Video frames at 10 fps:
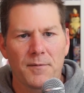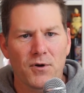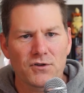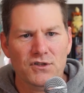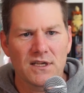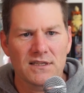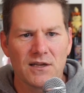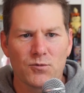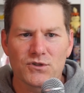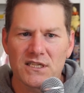Personally, I
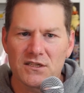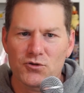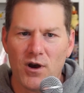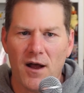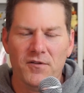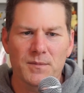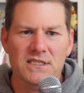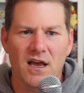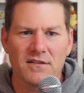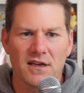think we'll see a drop from these
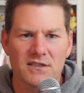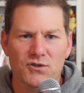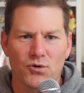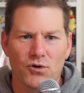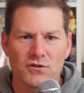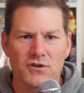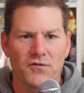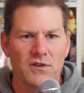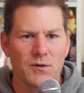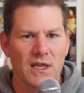online stores.
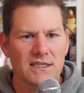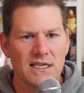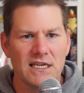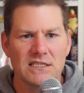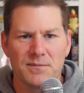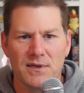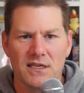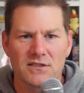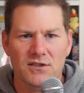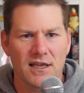Hopefully we'll get the
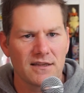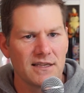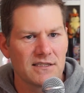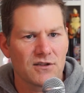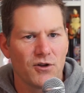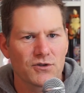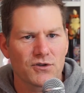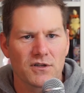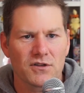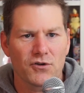ETBs at least closer
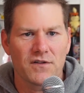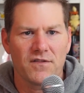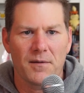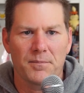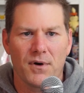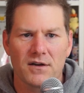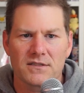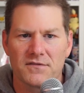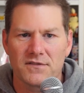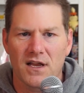to $35,
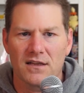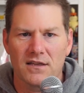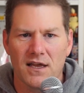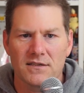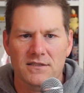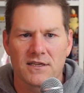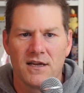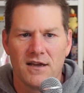if not less.